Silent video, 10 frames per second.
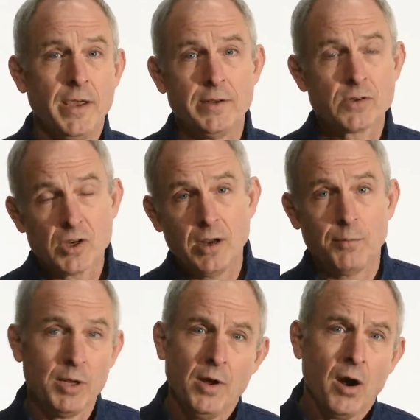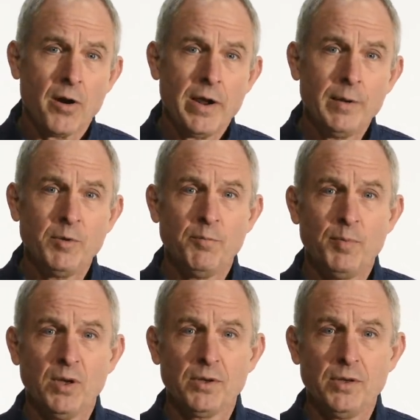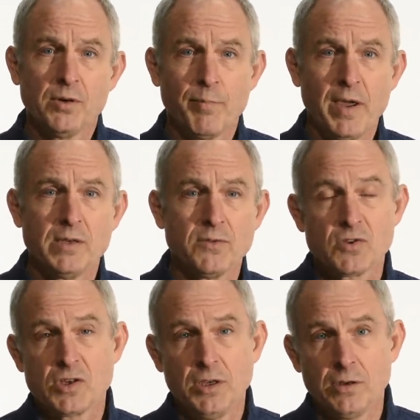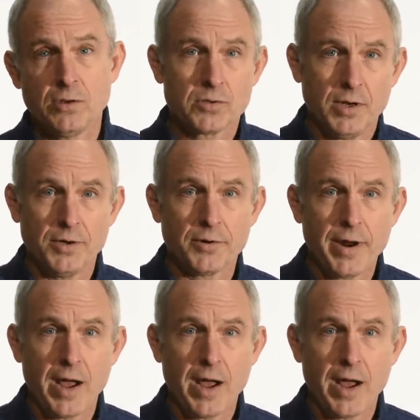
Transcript: and some are aimed at building your base of skills and your